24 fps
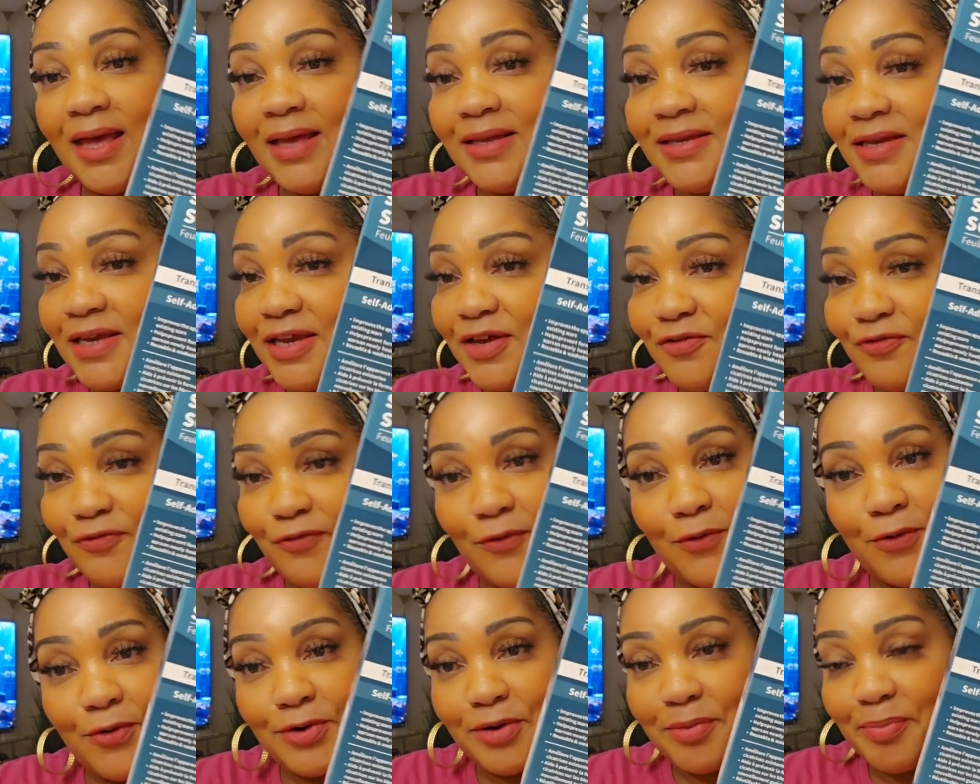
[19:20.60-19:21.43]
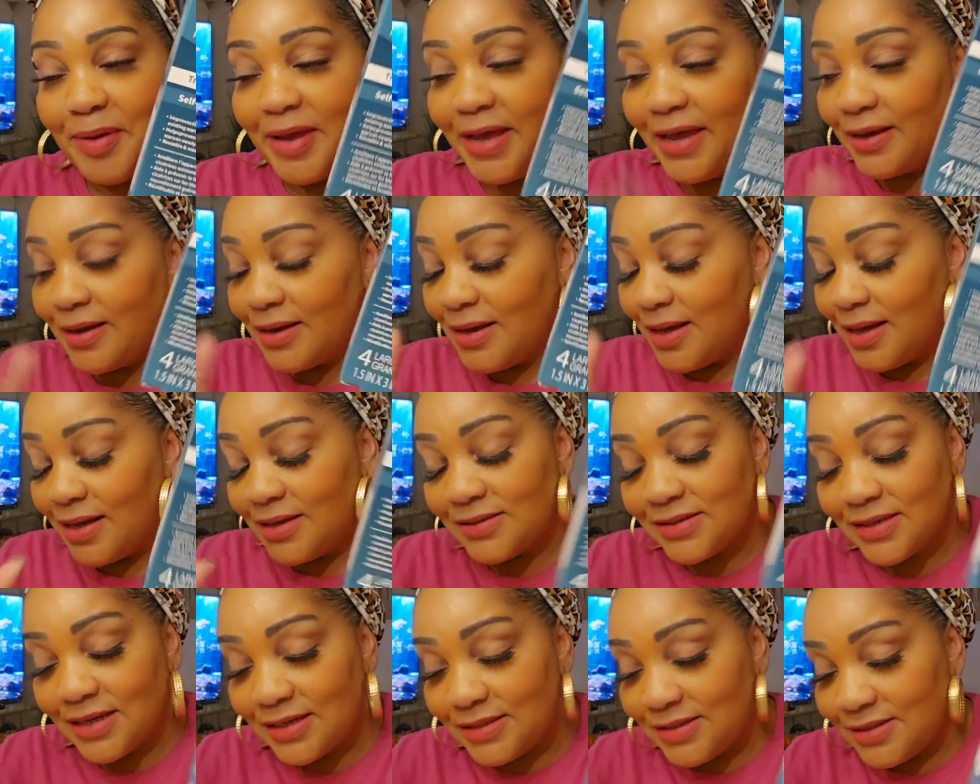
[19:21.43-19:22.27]
You get four in the pack,
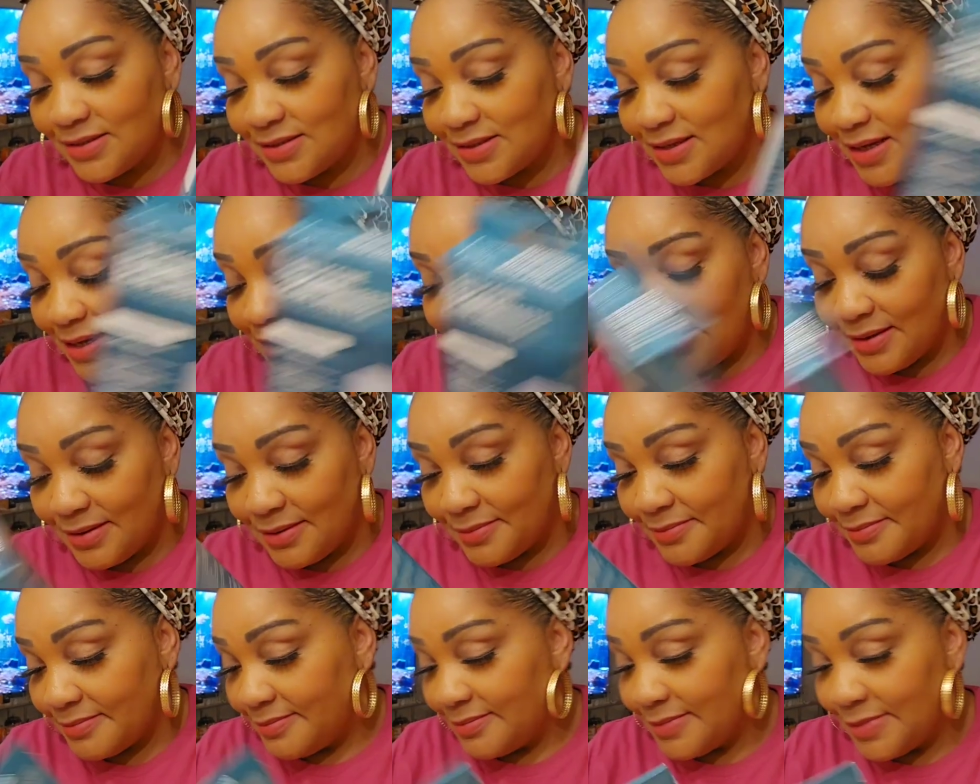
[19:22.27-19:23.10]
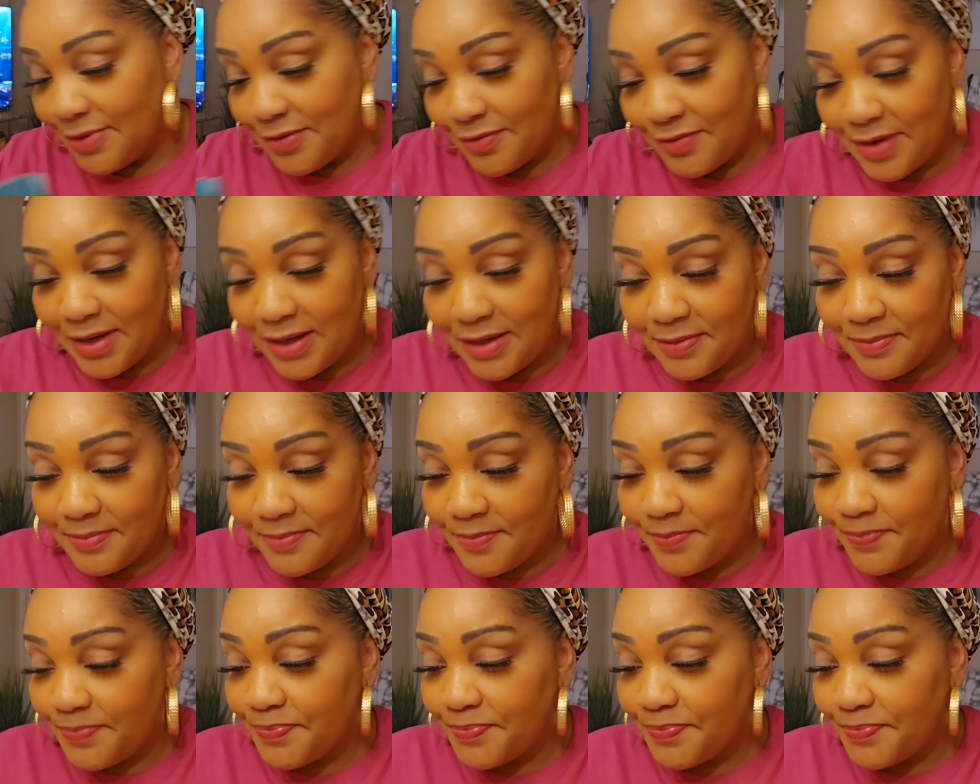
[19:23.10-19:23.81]
guys. I just got it, all right?